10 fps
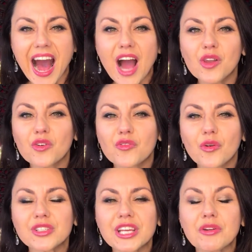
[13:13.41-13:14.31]
I look
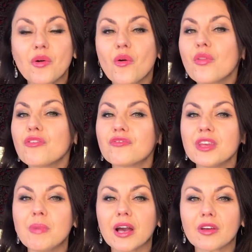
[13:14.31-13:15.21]
forward to hearing all the
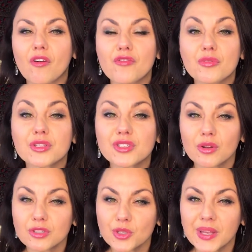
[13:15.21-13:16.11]
feedback of the
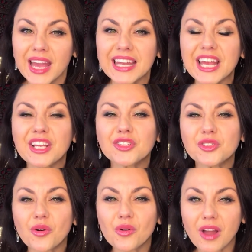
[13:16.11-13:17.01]
results you're getting in
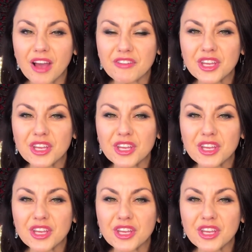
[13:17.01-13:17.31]
your life,